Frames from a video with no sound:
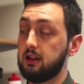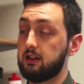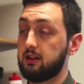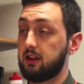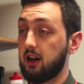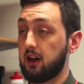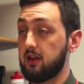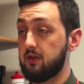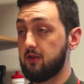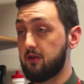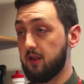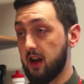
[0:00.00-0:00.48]

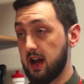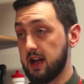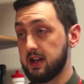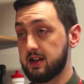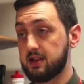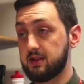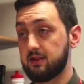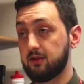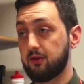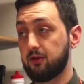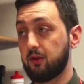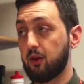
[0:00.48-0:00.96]

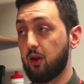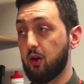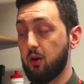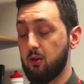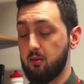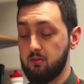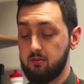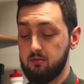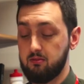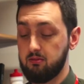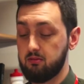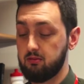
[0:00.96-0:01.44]
divest
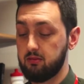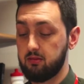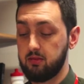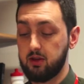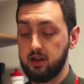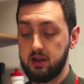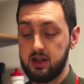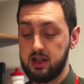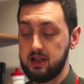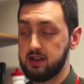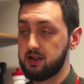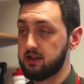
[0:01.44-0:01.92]
from
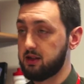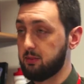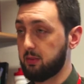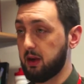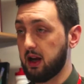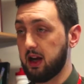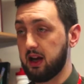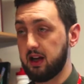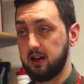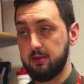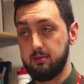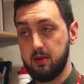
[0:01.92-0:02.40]
the needs to
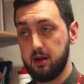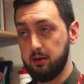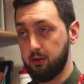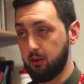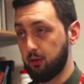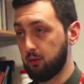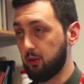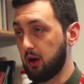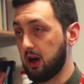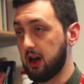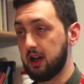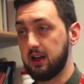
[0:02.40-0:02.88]
pay
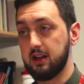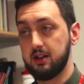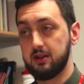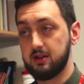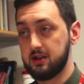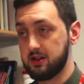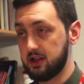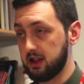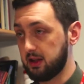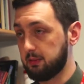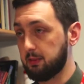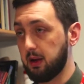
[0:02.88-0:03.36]
minimum wage,
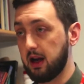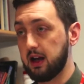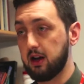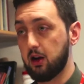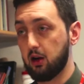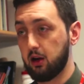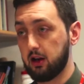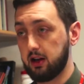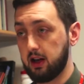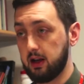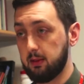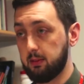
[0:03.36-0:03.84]
sick pay,
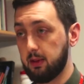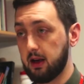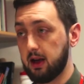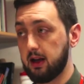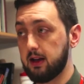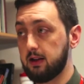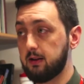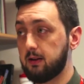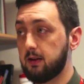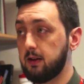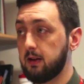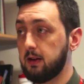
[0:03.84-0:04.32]
holiday
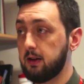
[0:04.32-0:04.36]
pay,